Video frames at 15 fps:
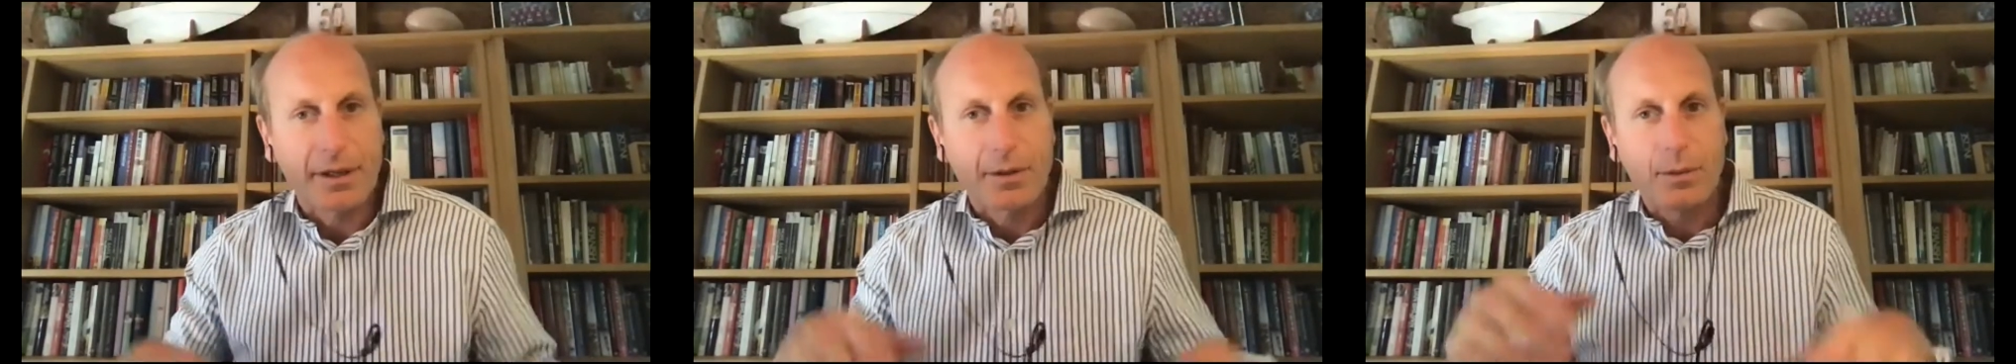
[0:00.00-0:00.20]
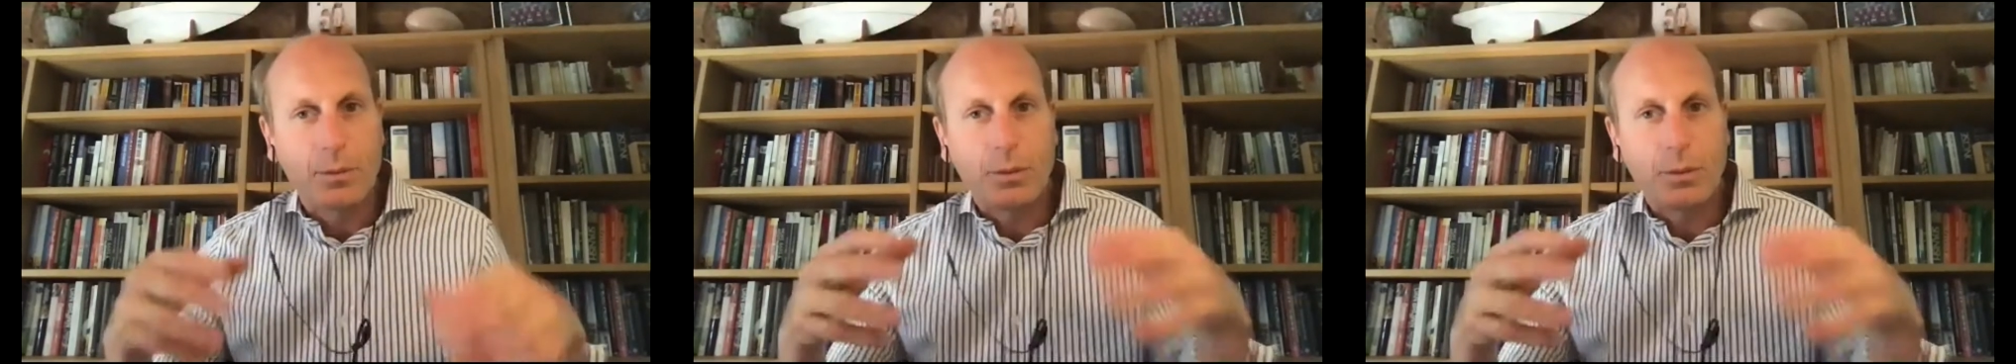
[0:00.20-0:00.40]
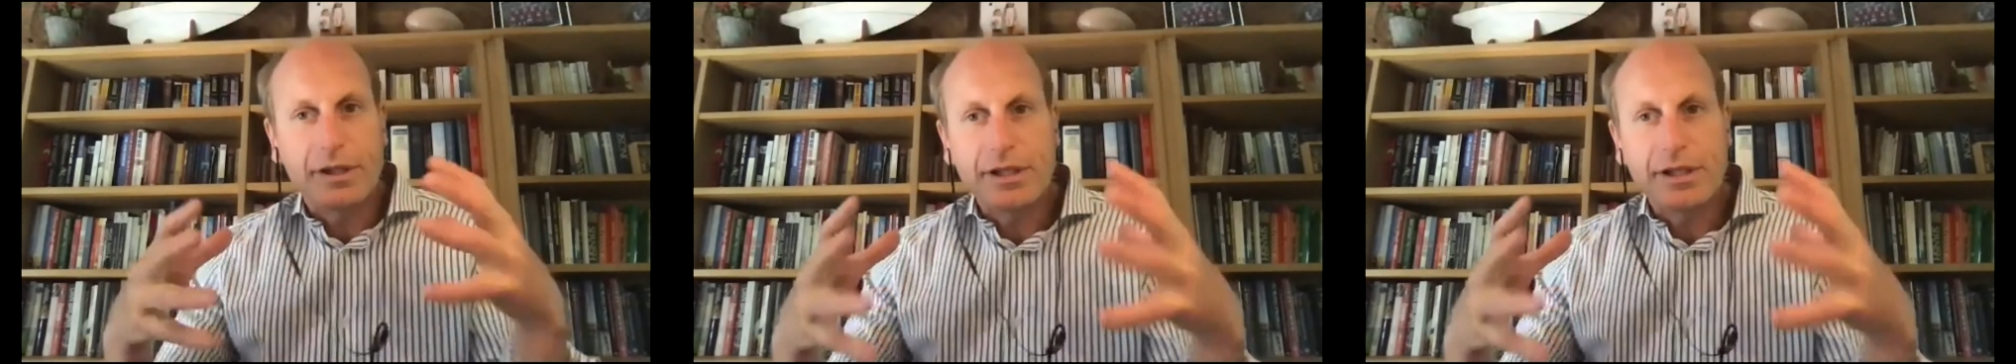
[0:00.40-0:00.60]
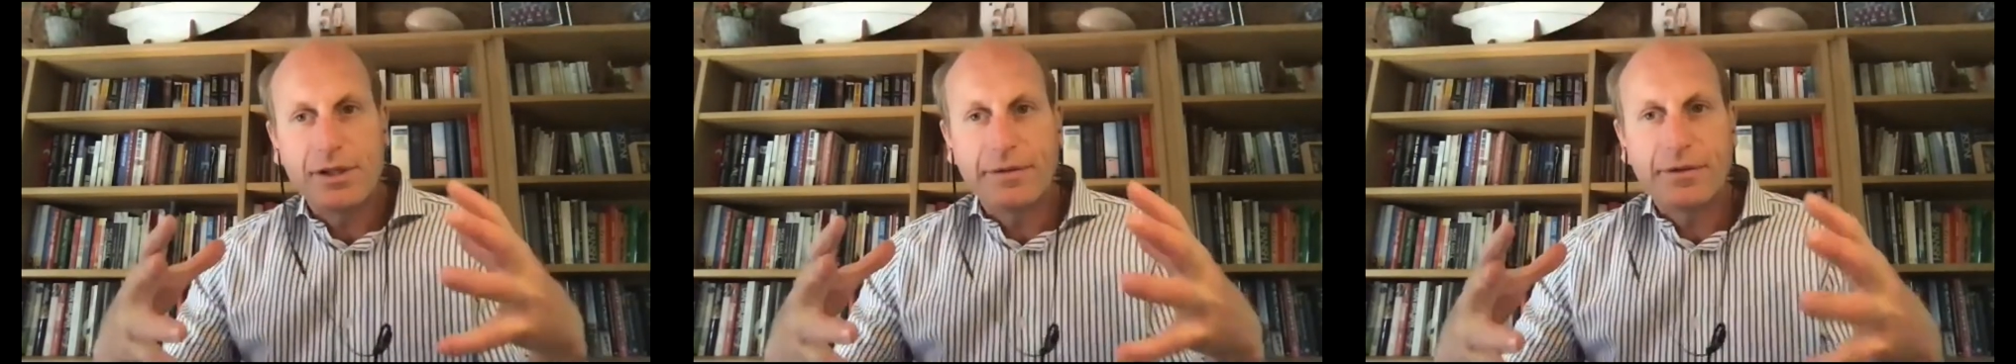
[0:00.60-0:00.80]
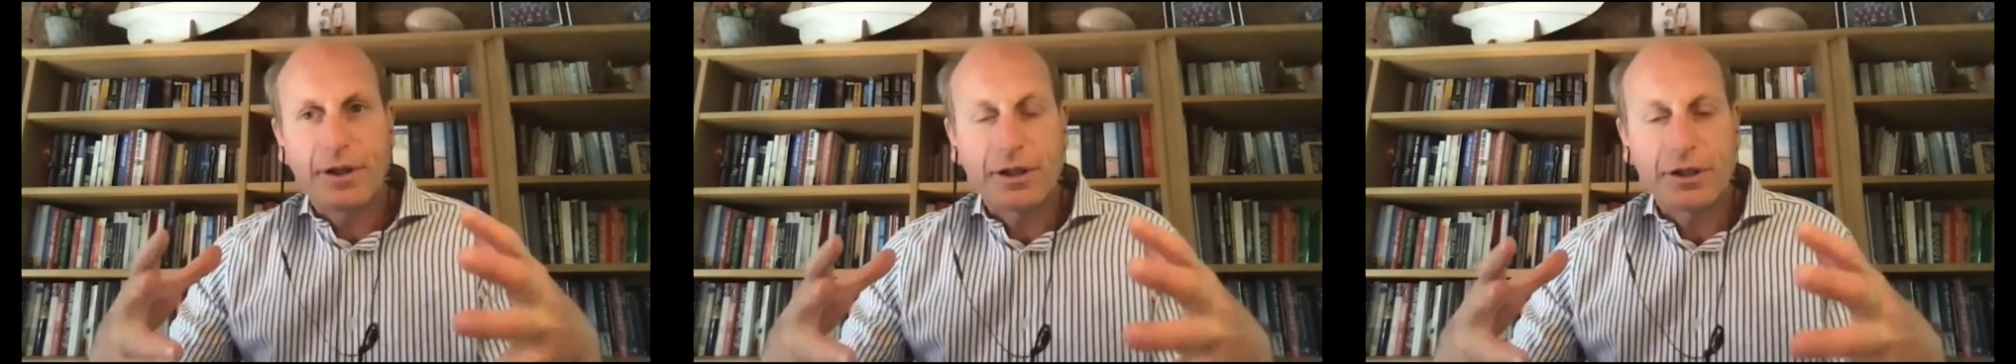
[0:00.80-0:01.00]
once
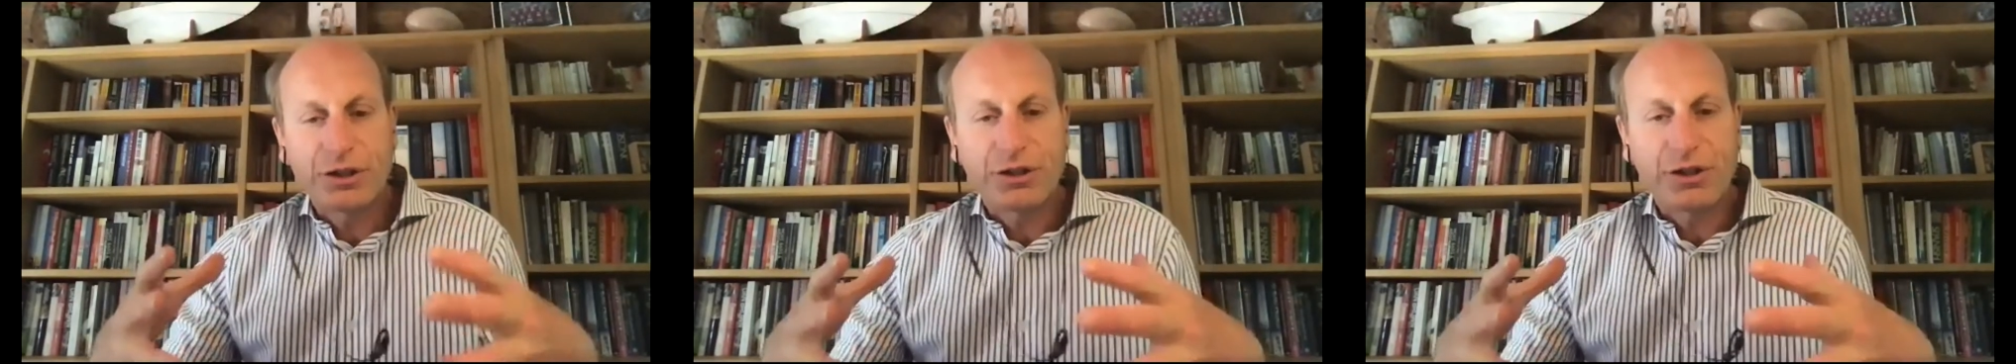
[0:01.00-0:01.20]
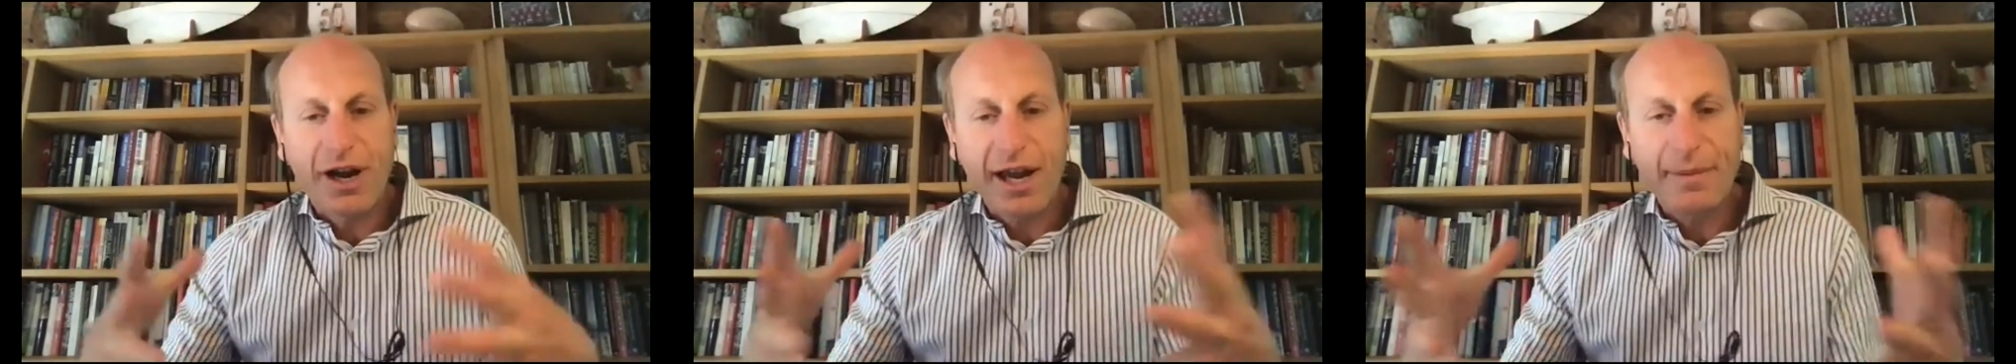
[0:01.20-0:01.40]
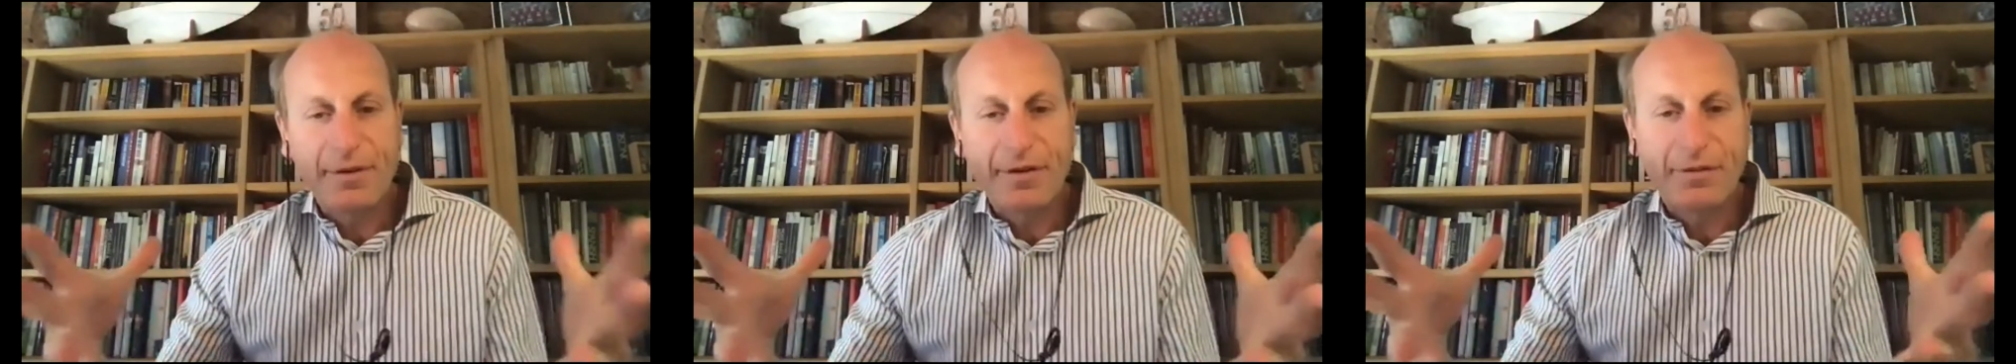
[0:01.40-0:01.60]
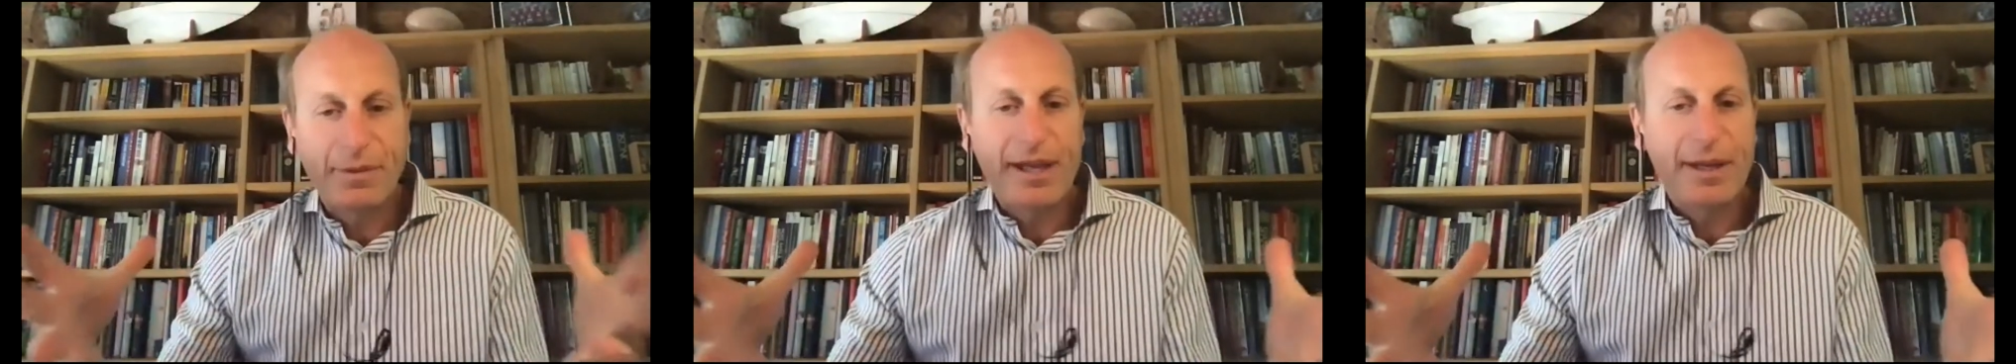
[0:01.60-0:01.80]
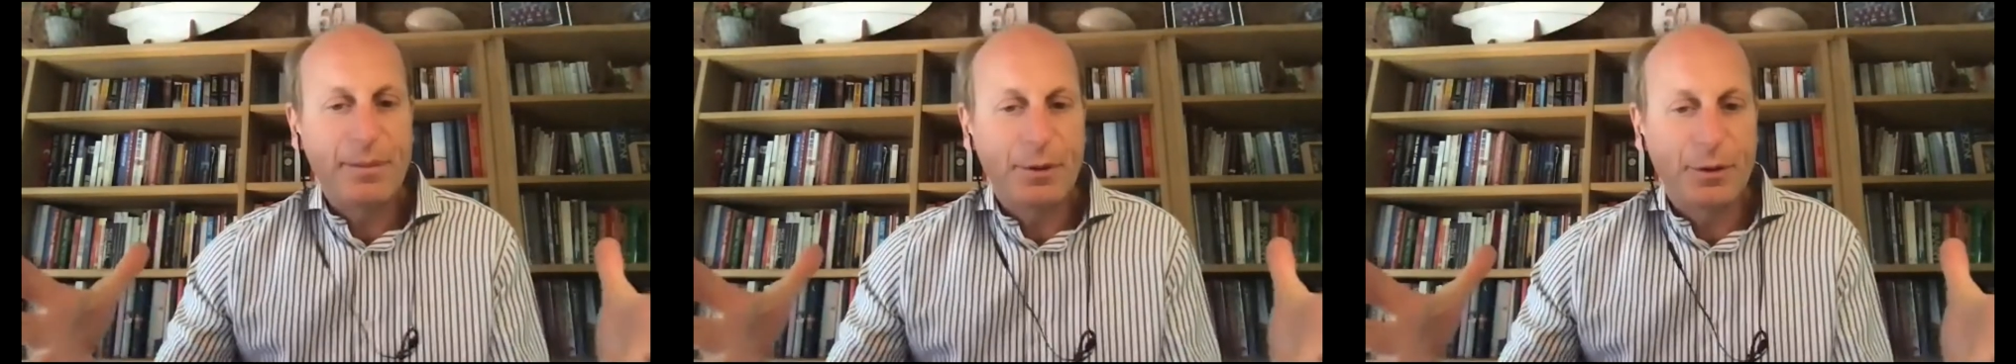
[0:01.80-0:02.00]
you've got a tribe of
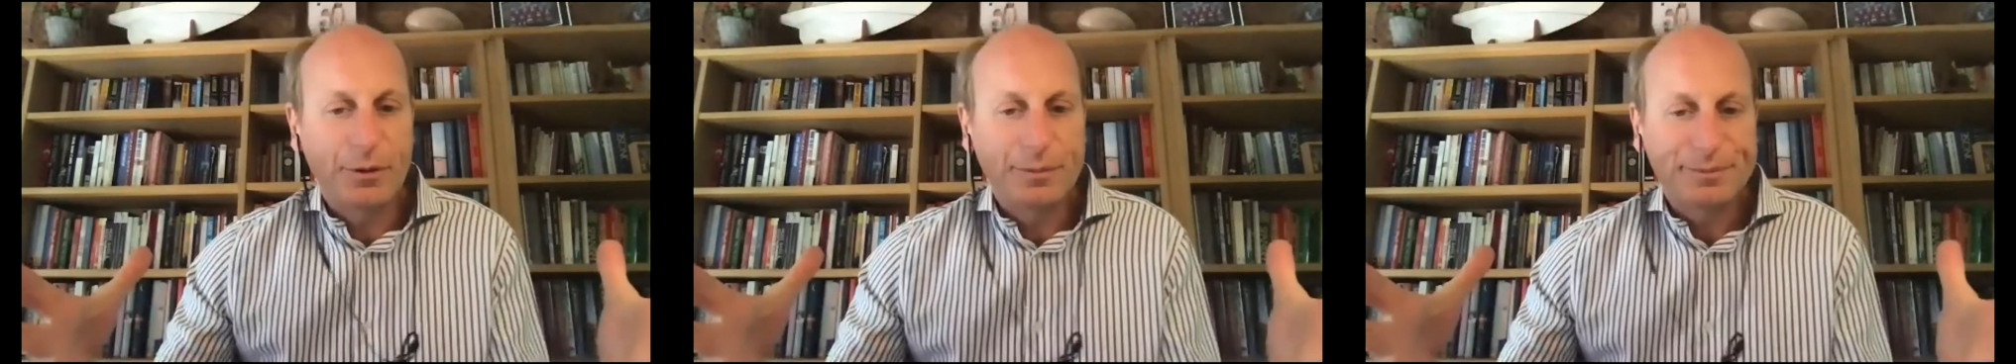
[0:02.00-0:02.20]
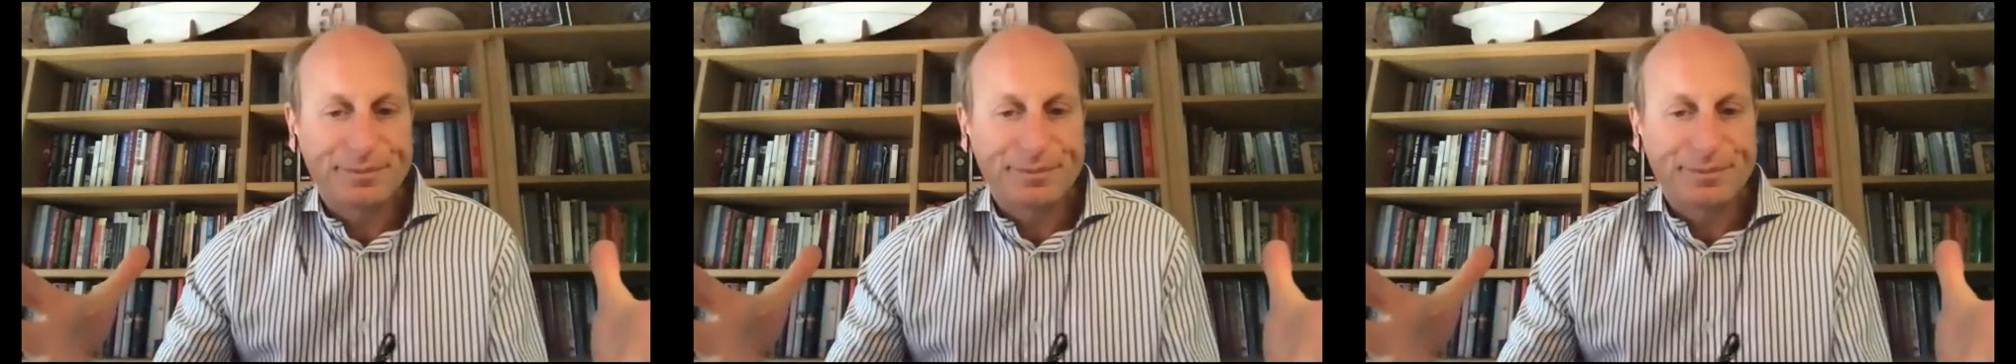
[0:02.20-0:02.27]
people